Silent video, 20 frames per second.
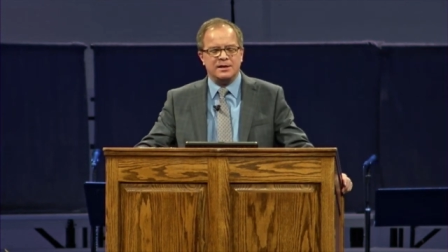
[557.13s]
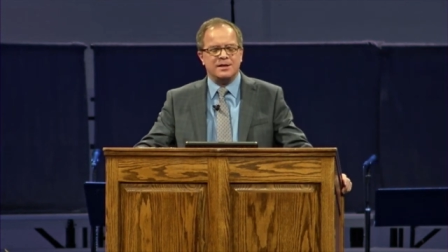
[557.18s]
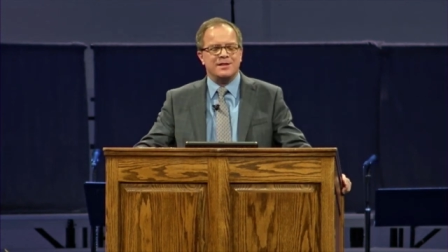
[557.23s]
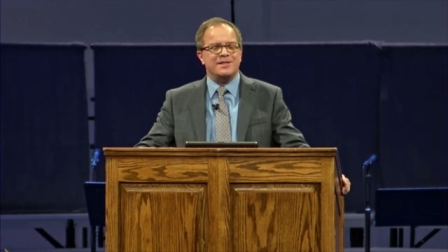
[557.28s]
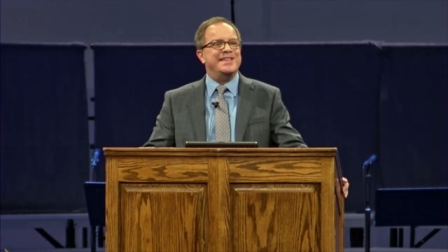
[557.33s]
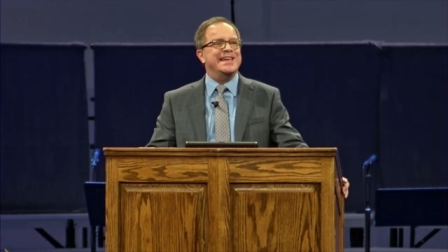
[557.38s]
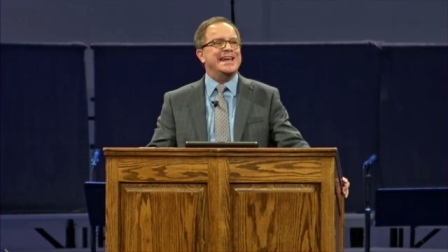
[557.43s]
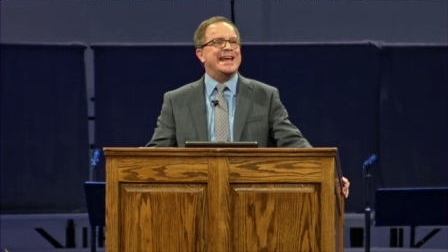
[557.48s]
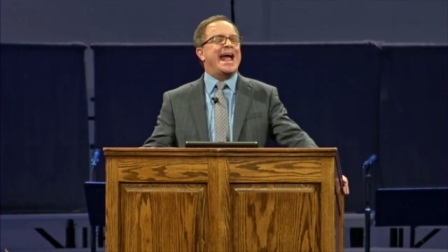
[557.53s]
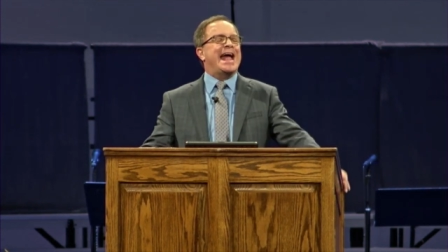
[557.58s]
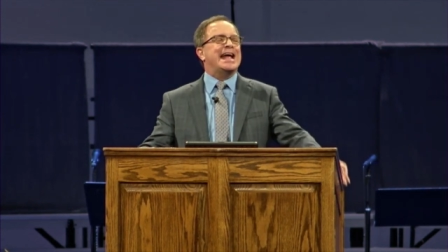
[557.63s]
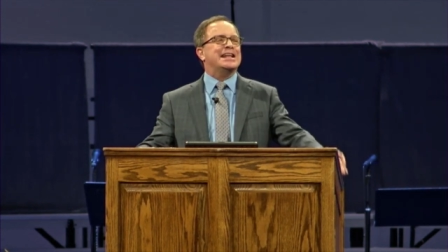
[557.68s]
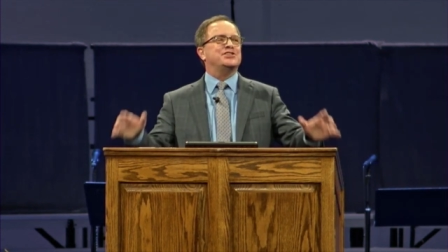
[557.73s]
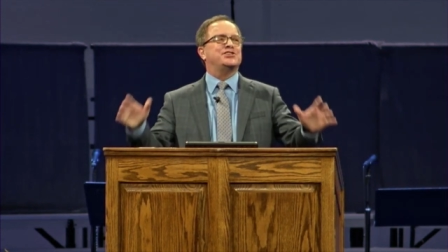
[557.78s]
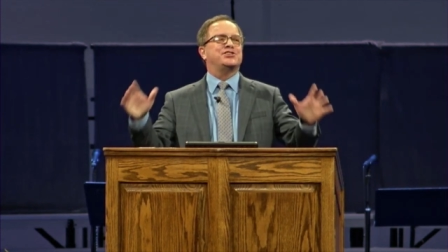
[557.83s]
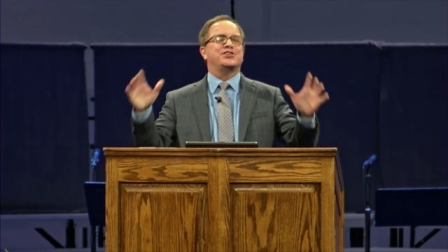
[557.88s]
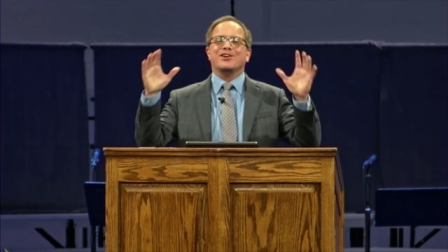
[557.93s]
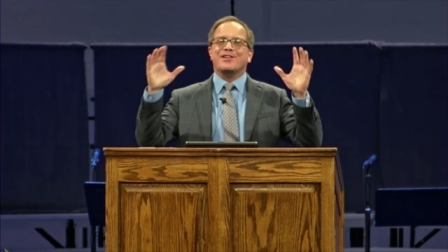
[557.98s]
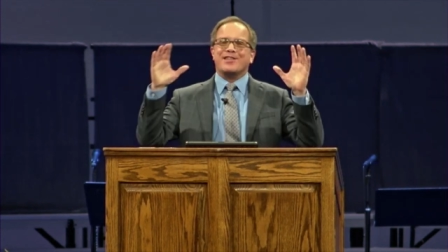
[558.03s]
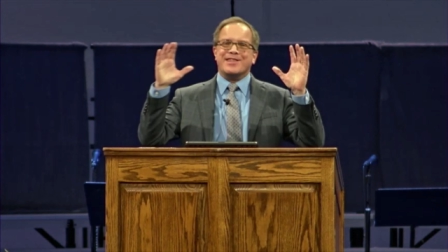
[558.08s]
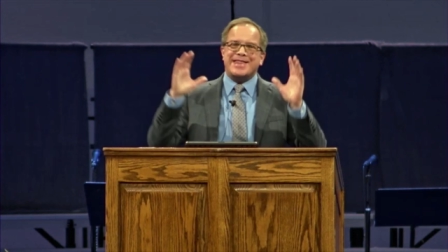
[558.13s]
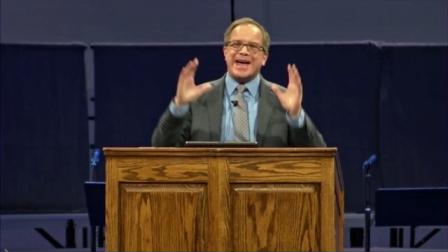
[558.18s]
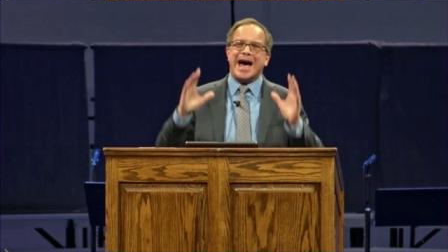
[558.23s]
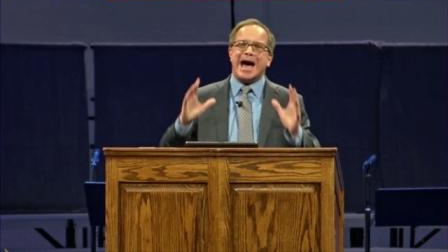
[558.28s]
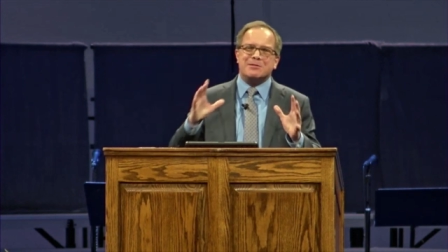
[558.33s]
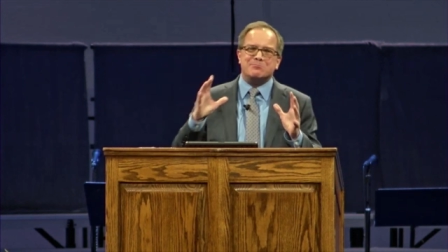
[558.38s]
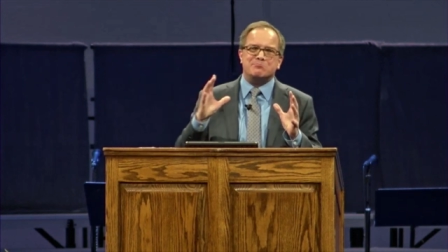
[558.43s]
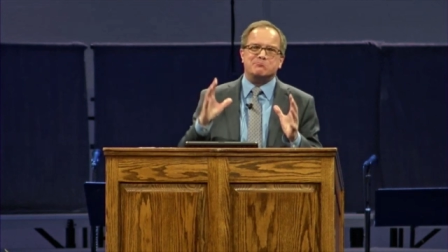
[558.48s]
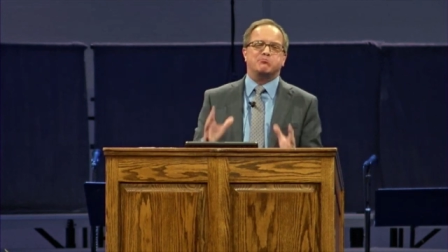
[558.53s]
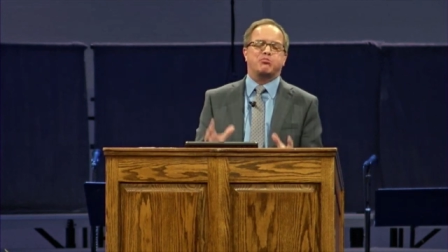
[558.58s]
the answer.
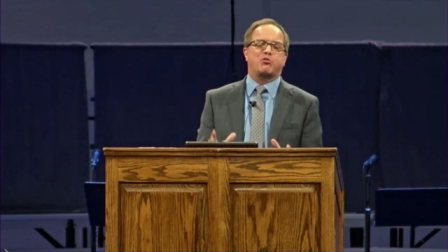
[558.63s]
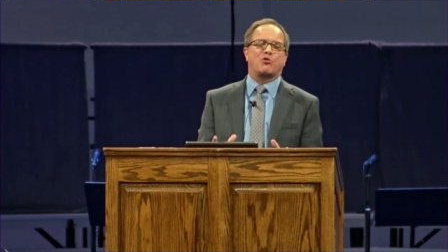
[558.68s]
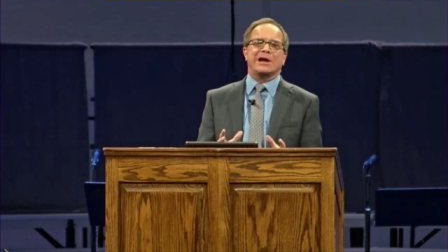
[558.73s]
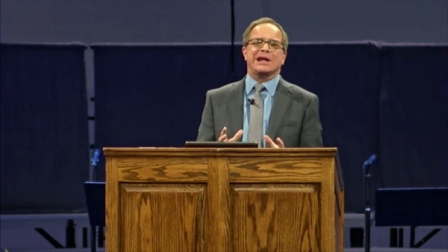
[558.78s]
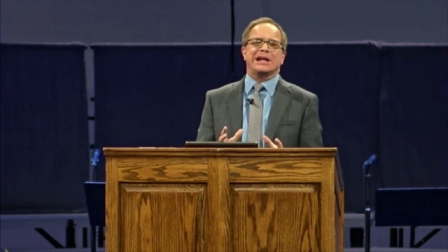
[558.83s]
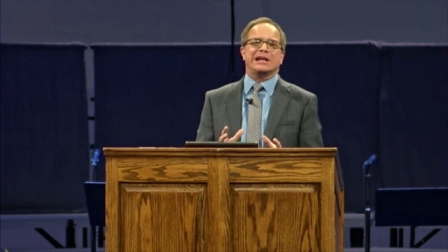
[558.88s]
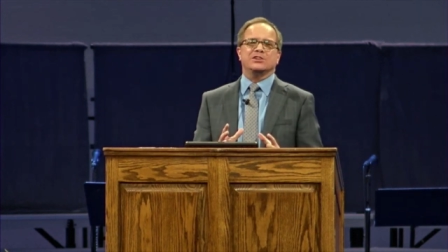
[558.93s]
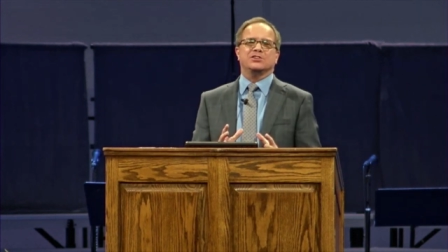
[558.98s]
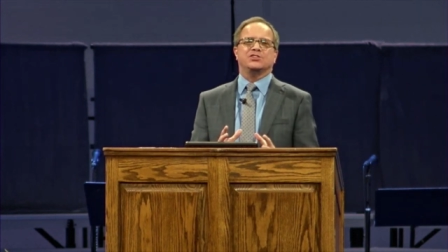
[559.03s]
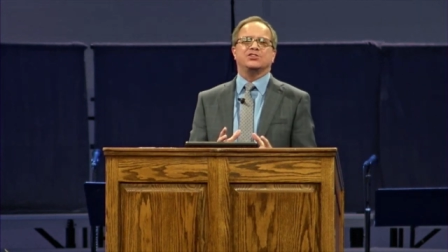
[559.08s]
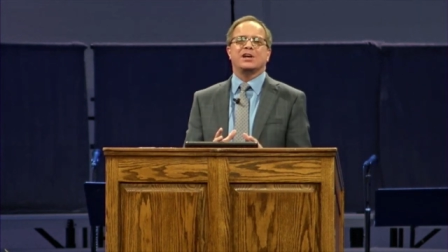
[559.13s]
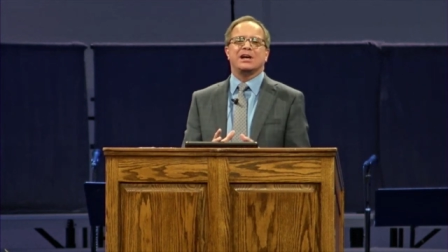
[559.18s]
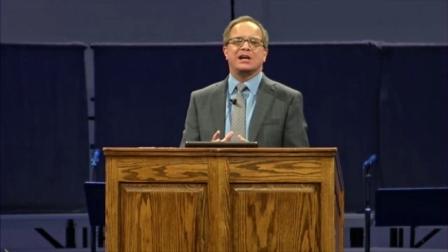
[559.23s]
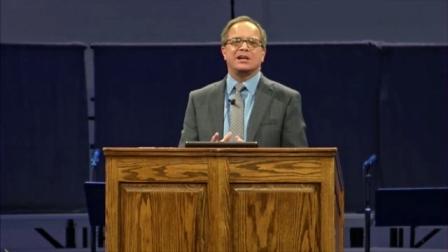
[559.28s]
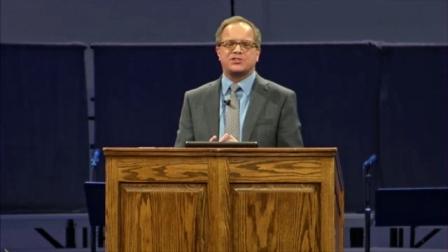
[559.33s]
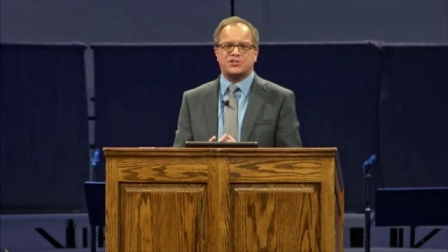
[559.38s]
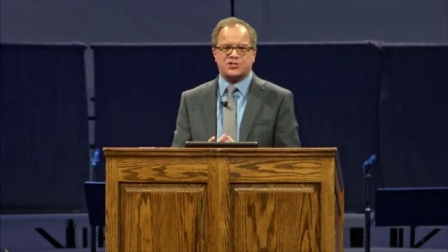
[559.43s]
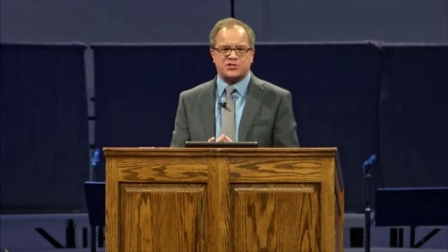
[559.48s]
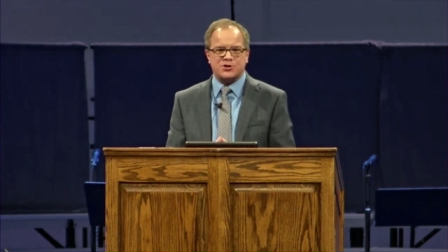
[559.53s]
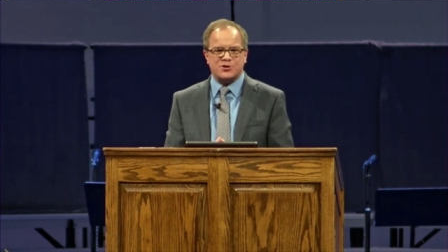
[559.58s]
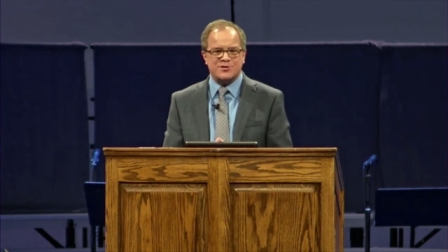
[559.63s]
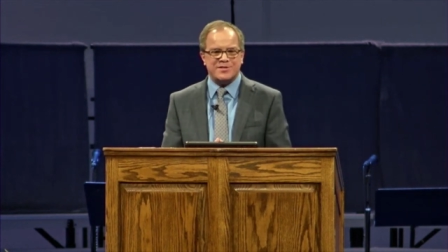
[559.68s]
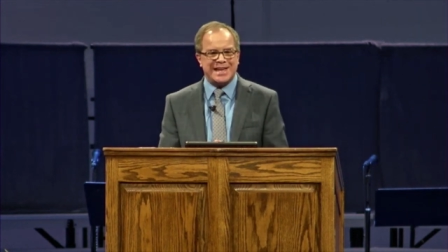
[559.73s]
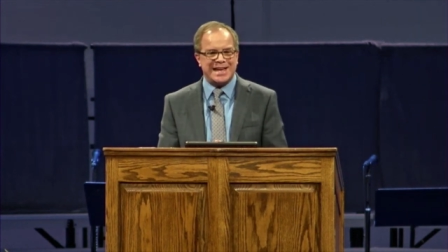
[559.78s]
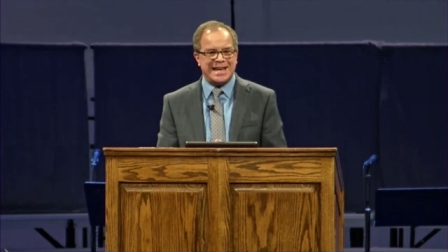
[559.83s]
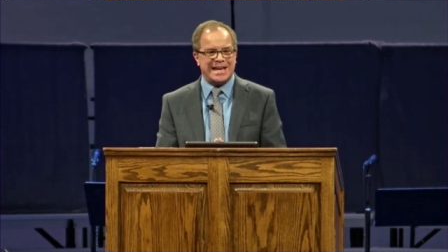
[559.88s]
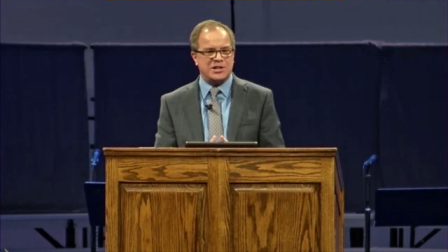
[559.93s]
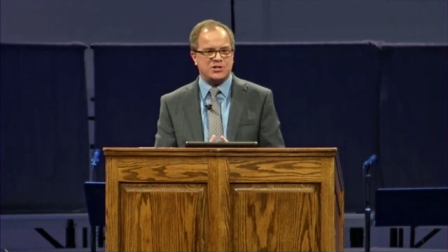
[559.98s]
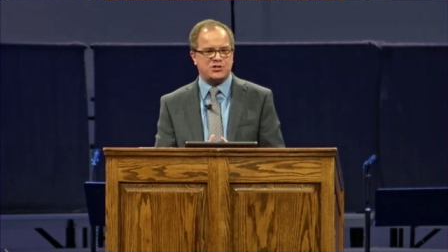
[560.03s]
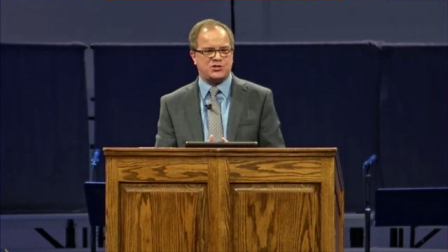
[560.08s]
That brings us to
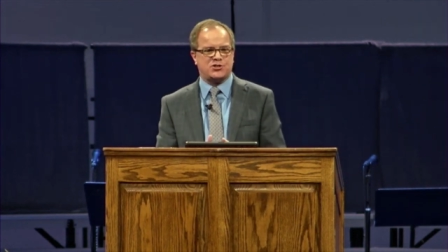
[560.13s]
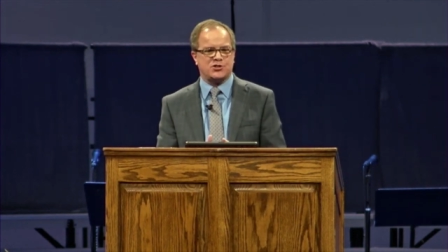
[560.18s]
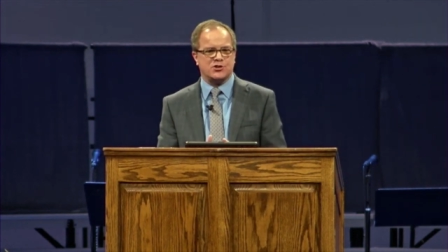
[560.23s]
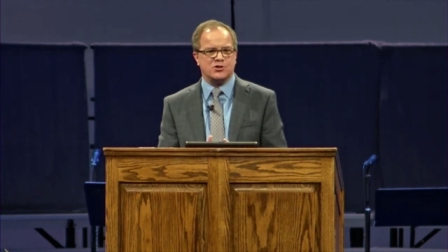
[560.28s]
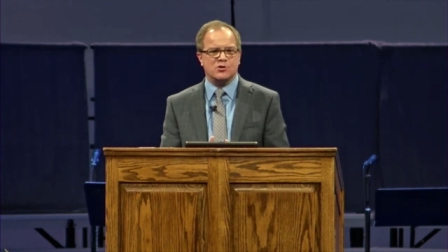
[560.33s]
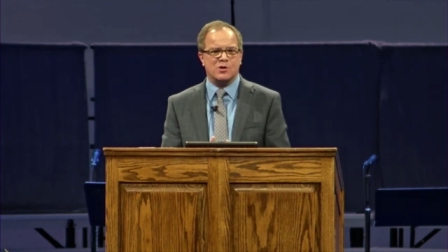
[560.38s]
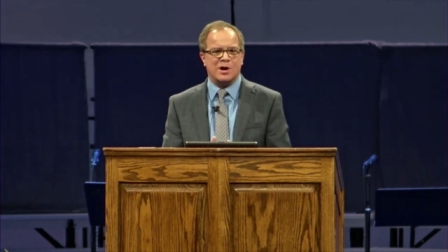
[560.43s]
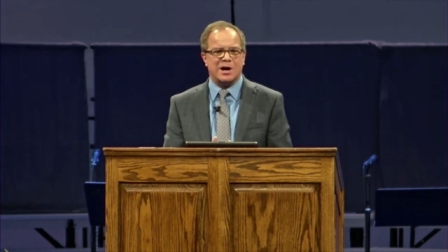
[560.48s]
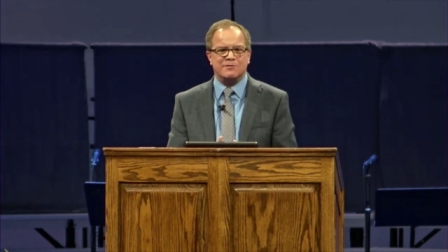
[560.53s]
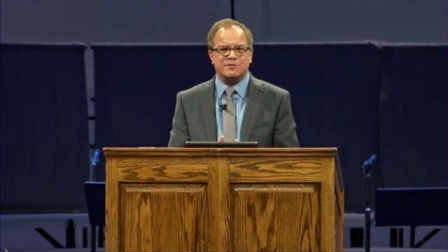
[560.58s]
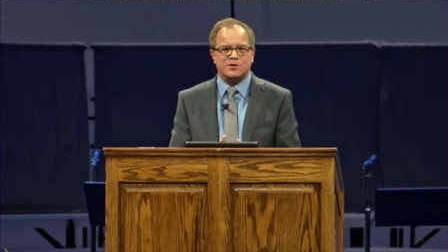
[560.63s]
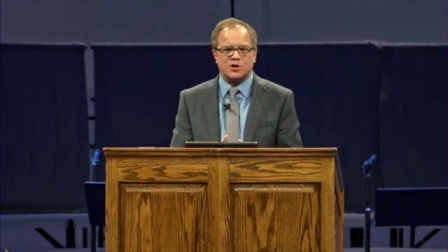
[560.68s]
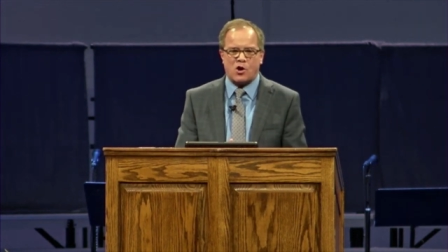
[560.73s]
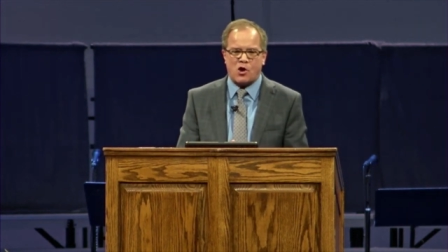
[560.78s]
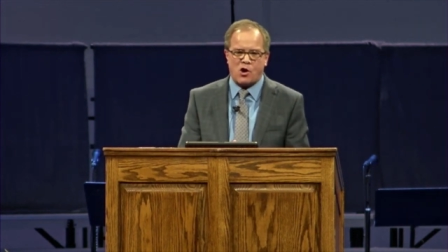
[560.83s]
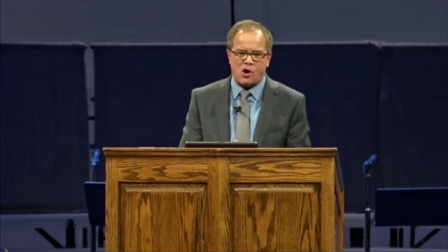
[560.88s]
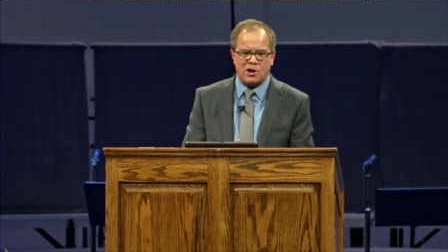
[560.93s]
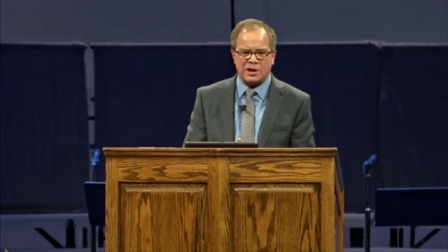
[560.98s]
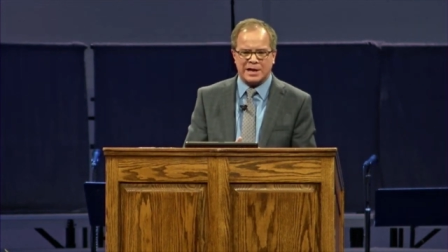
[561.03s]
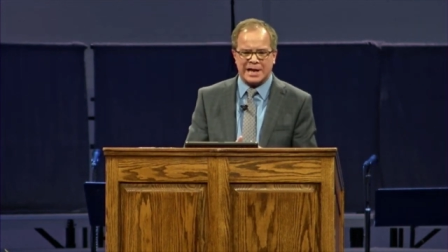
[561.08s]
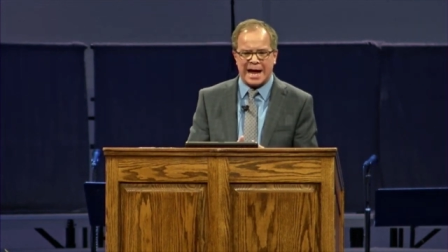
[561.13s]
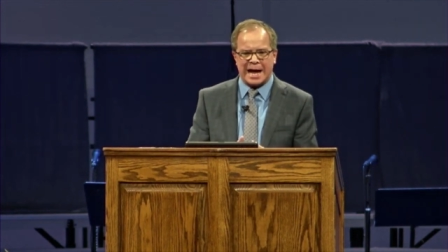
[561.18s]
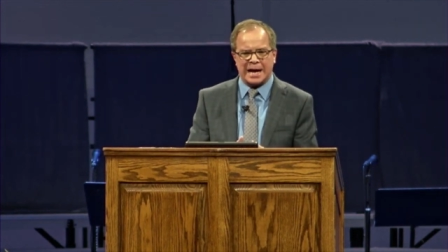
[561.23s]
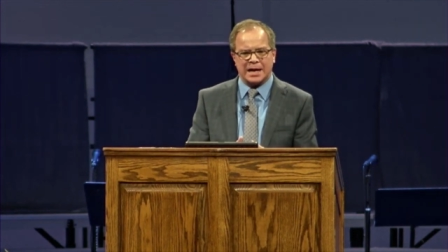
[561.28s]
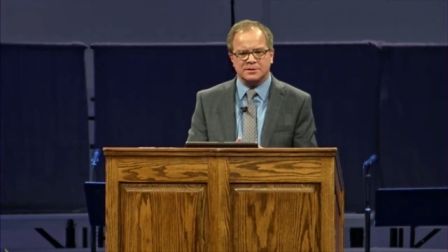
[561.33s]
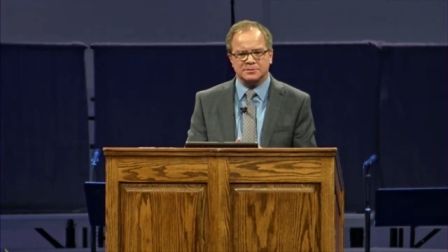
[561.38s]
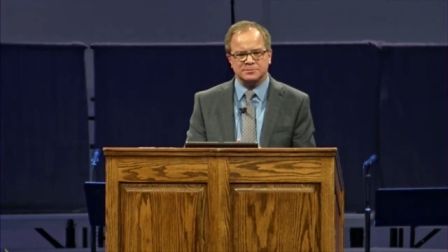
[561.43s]
the issue of calling.